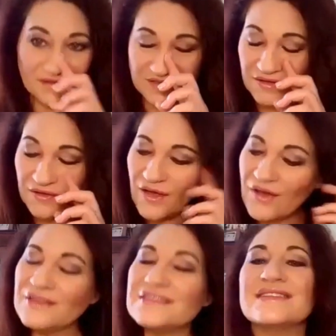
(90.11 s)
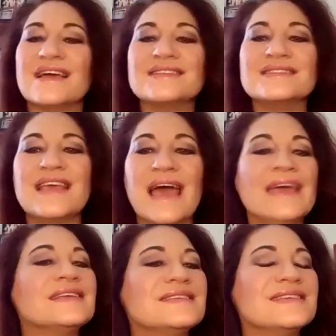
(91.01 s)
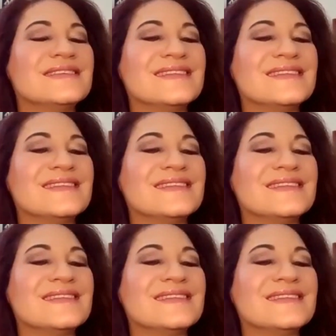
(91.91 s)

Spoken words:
So you got it 98.